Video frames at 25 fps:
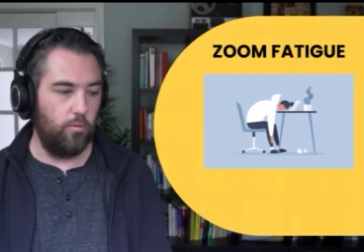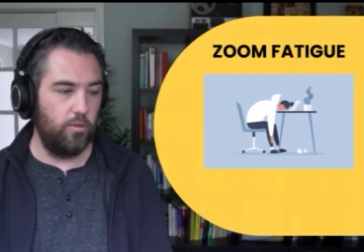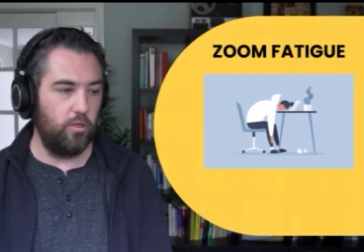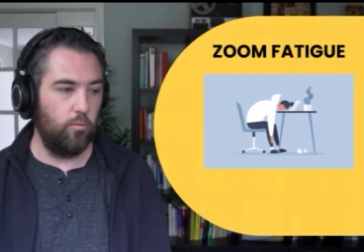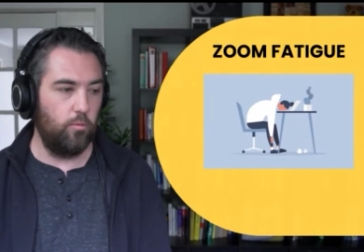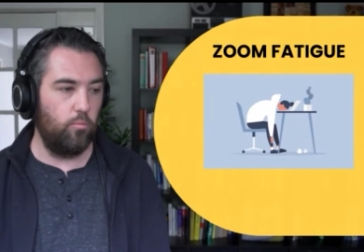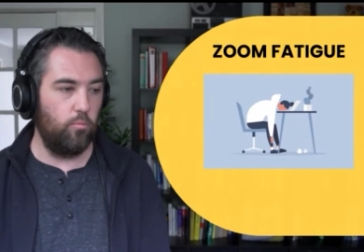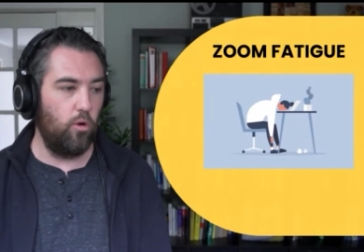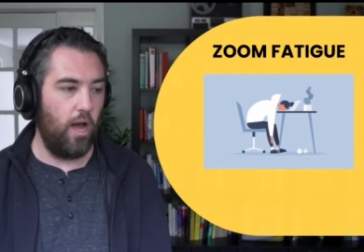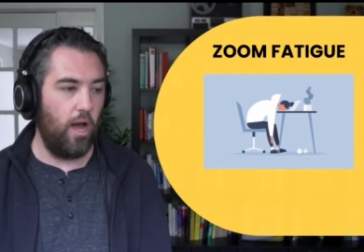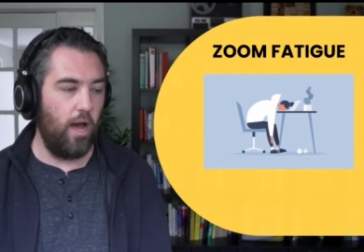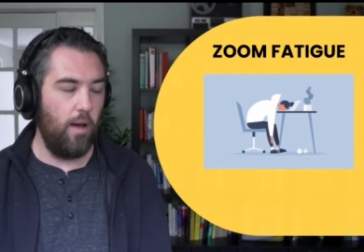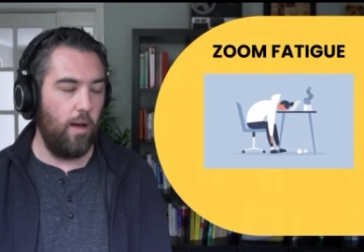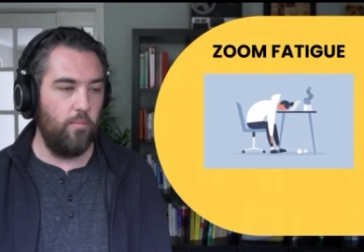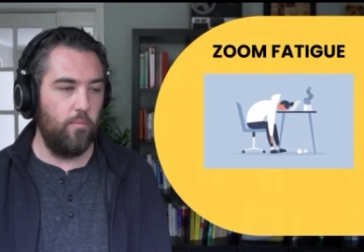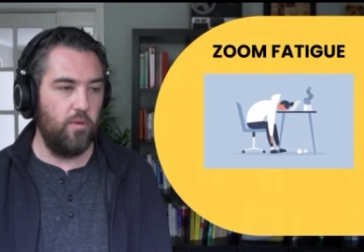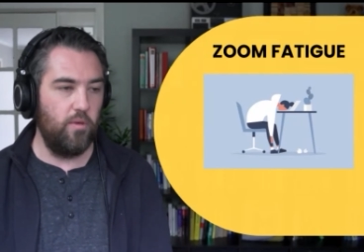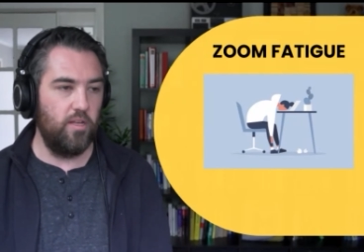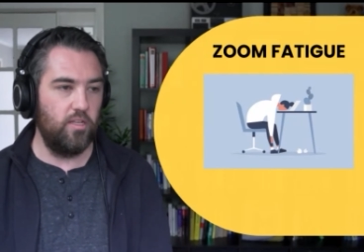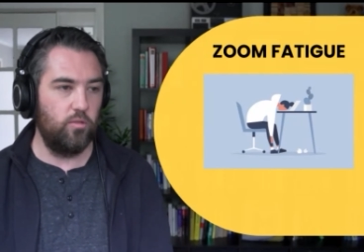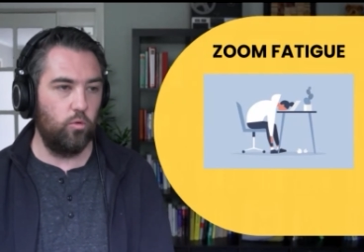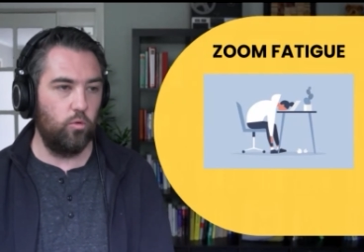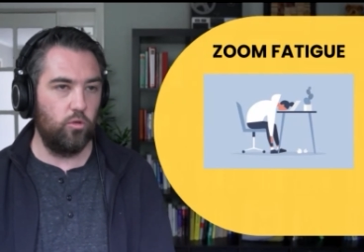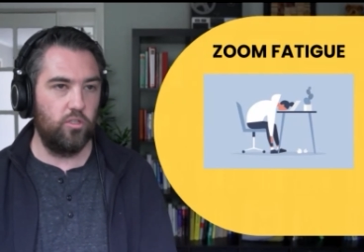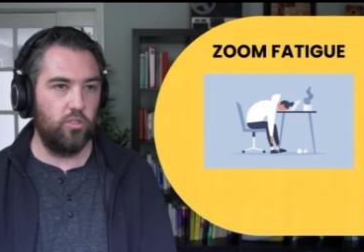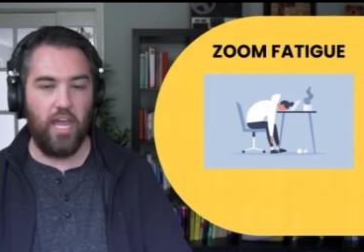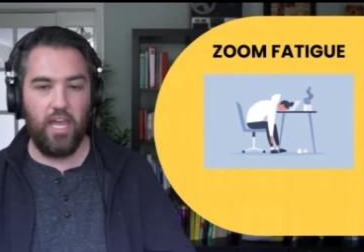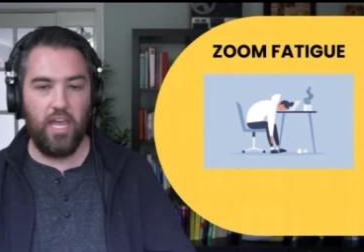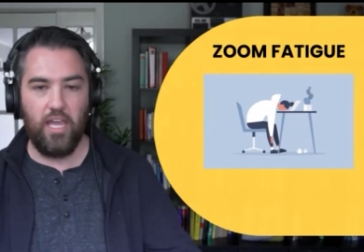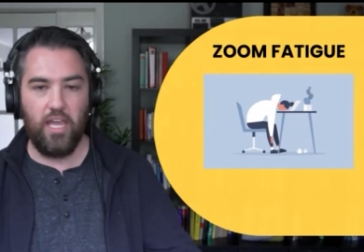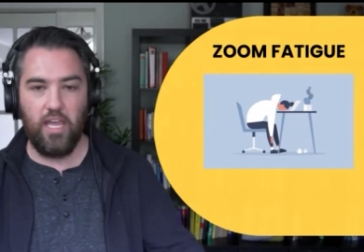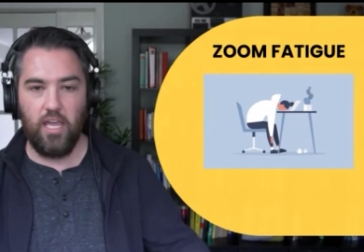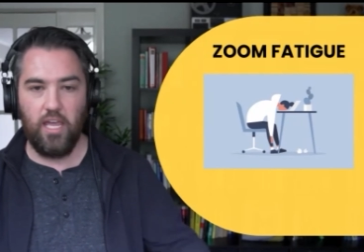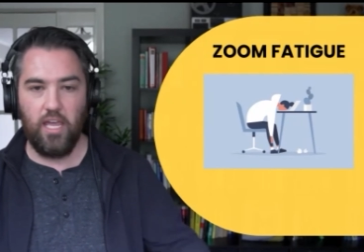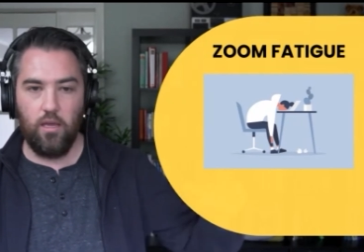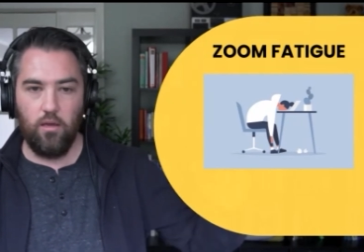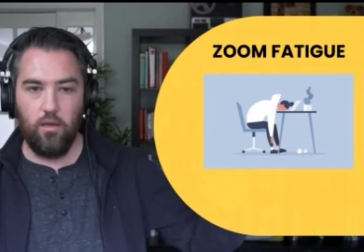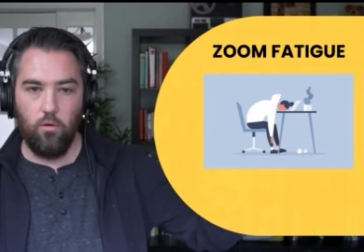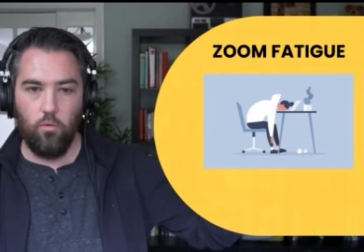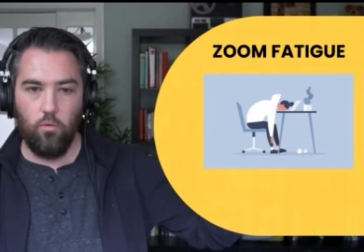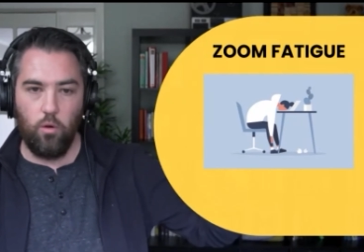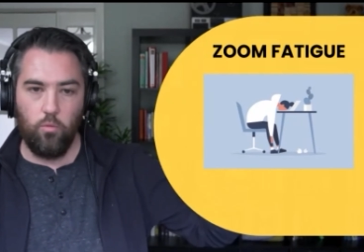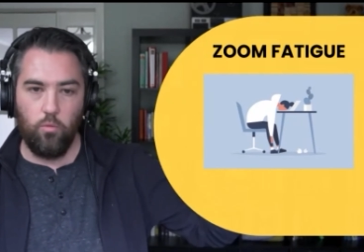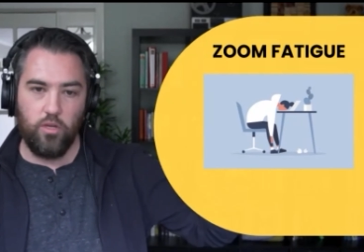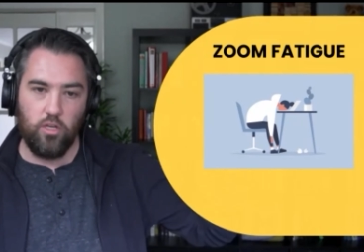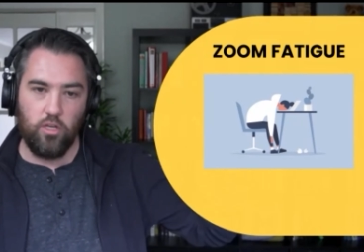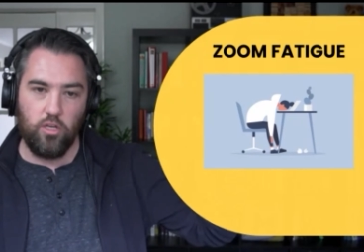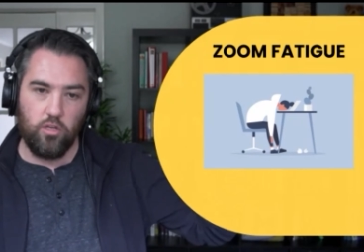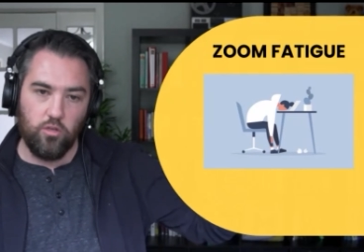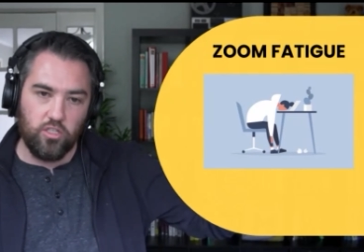But the problem is, we're taking what
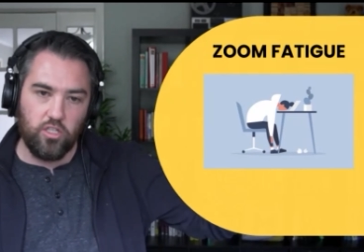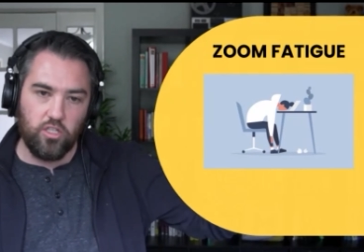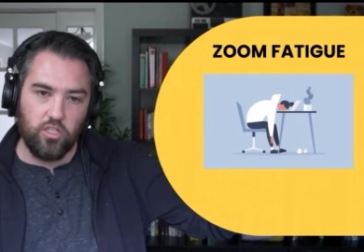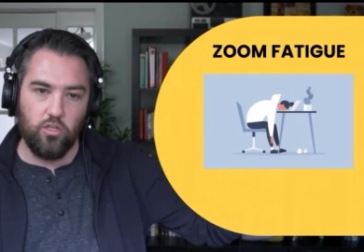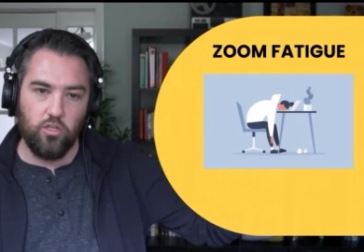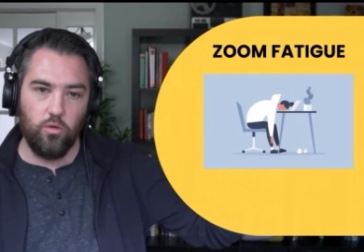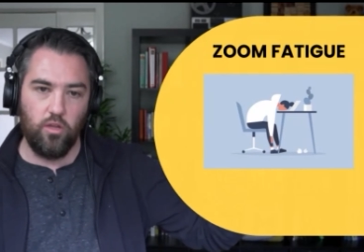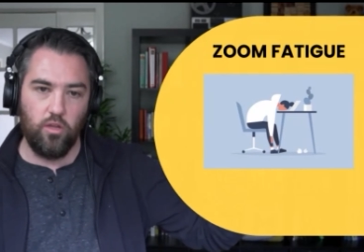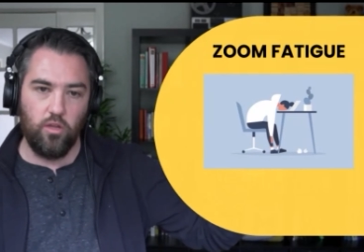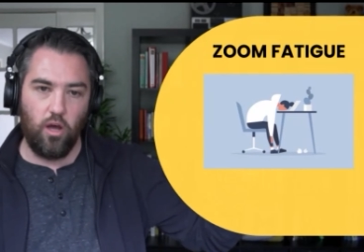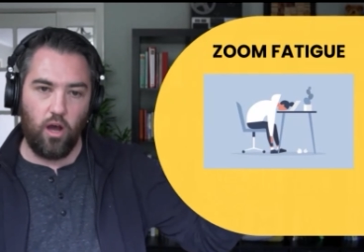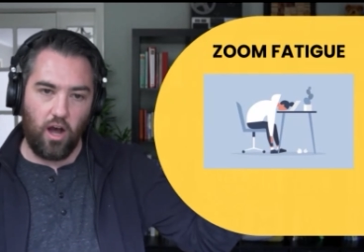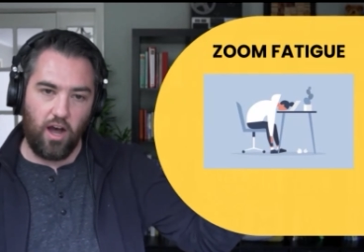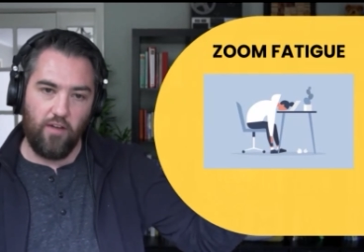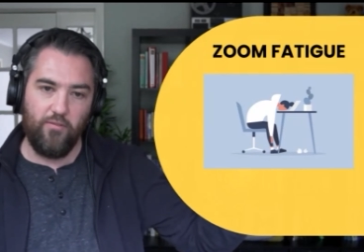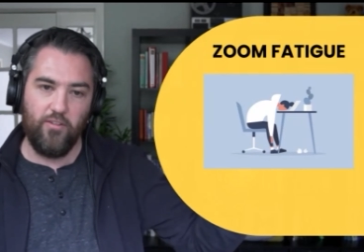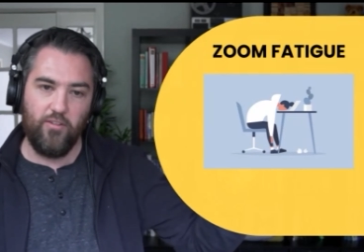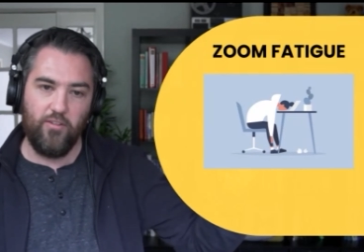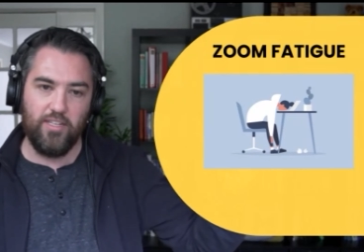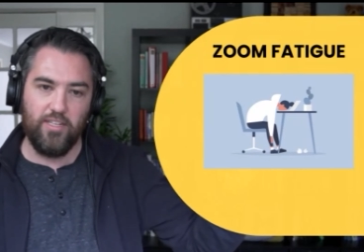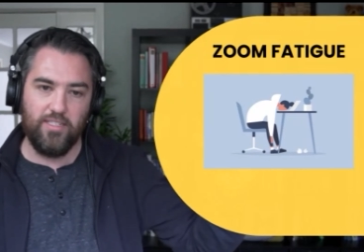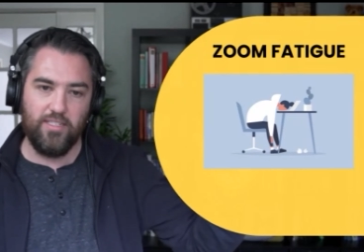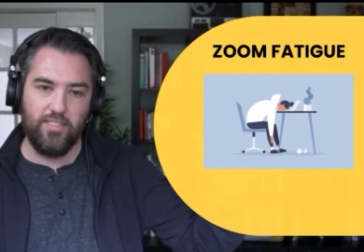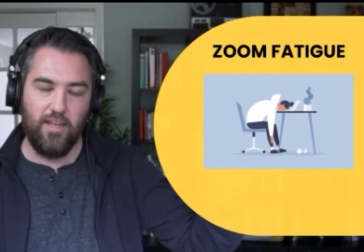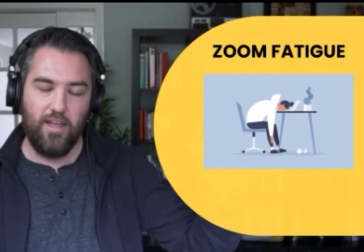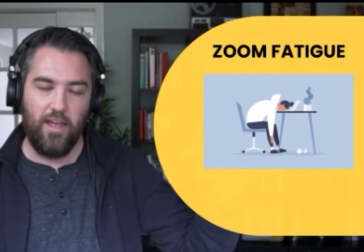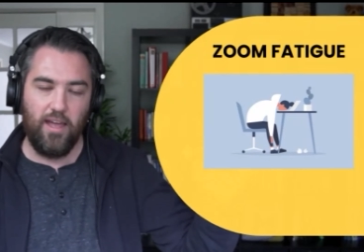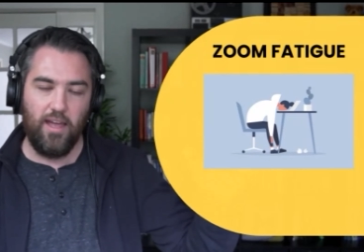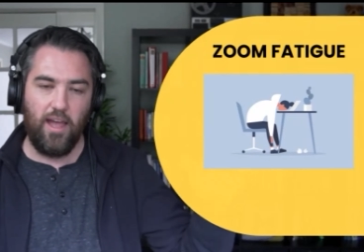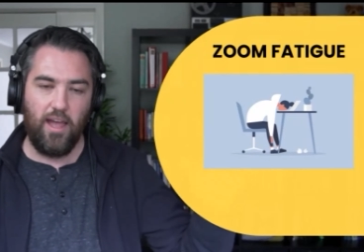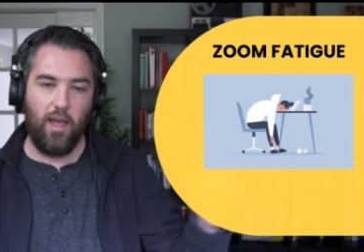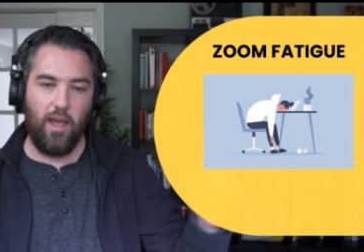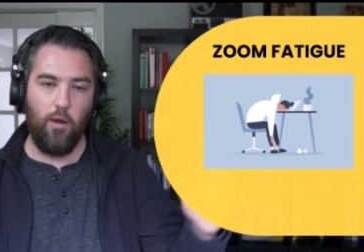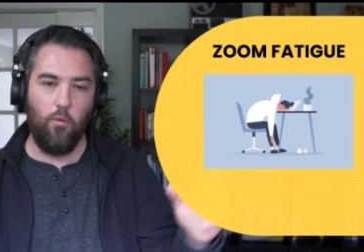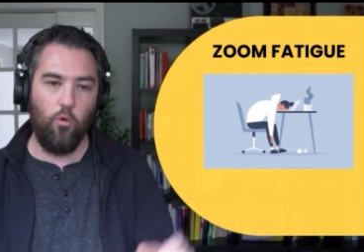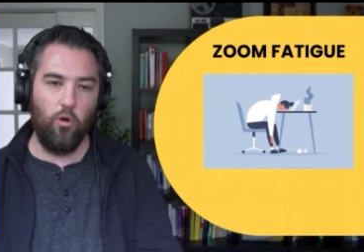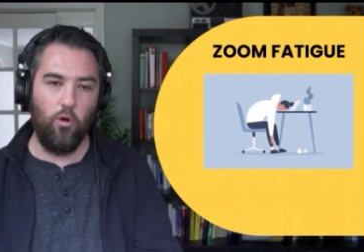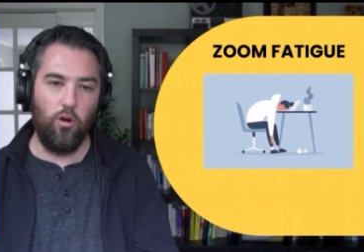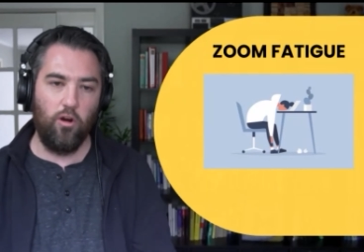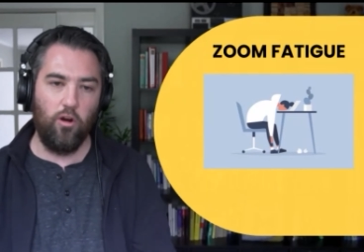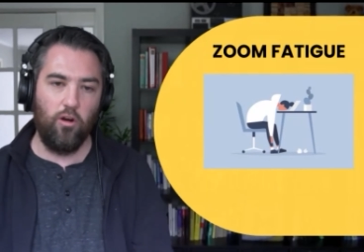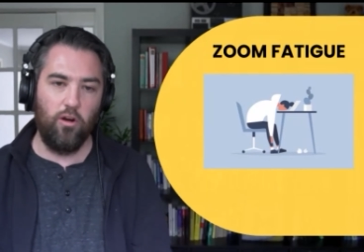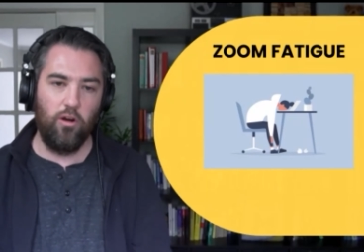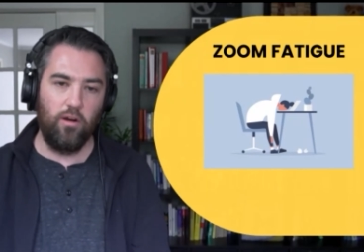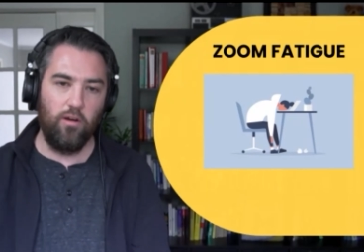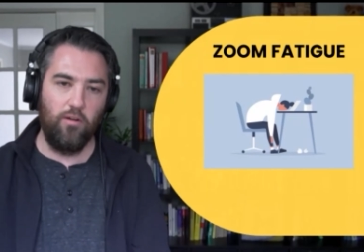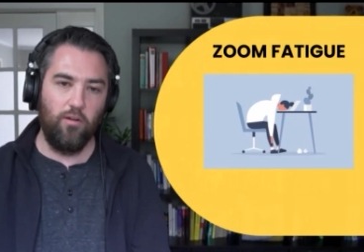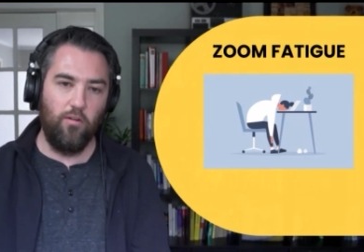we used to do in the office and we're